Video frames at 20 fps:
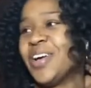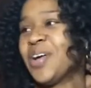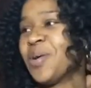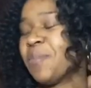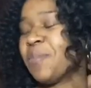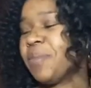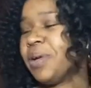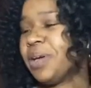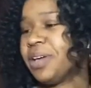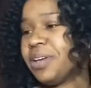
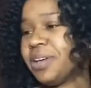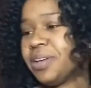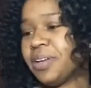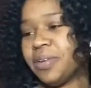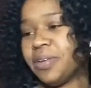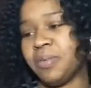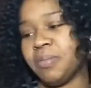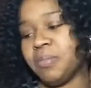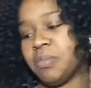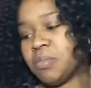But
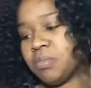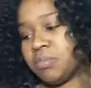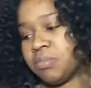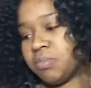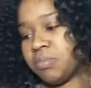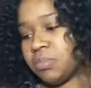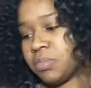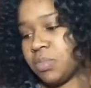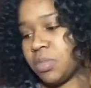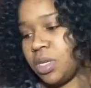
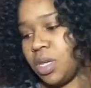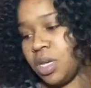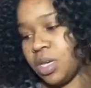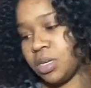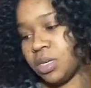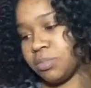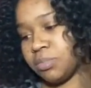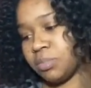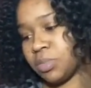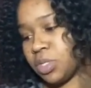yeah,
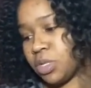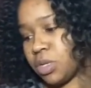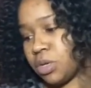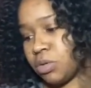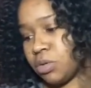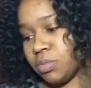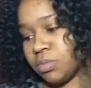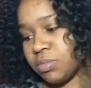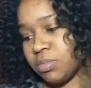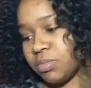
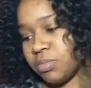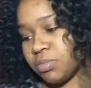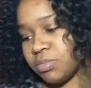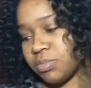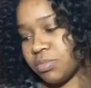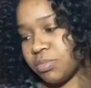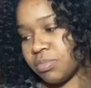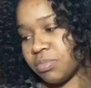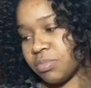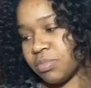so
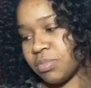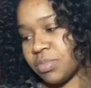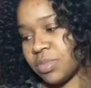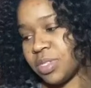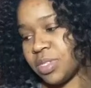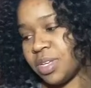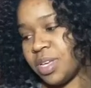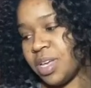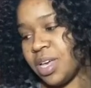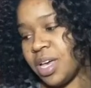
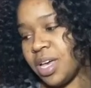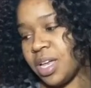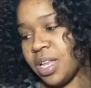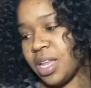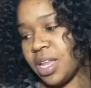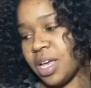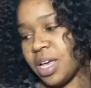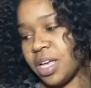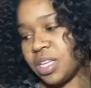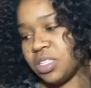
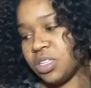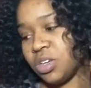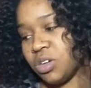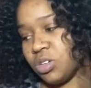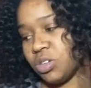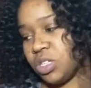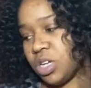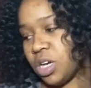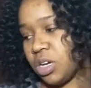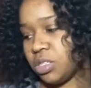like I told
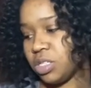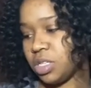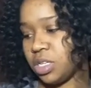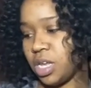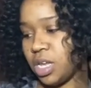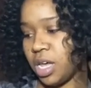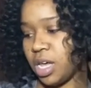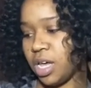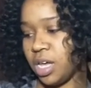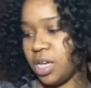y'all
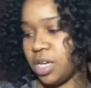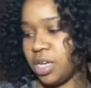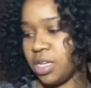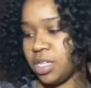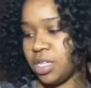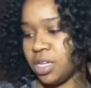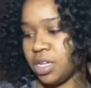today,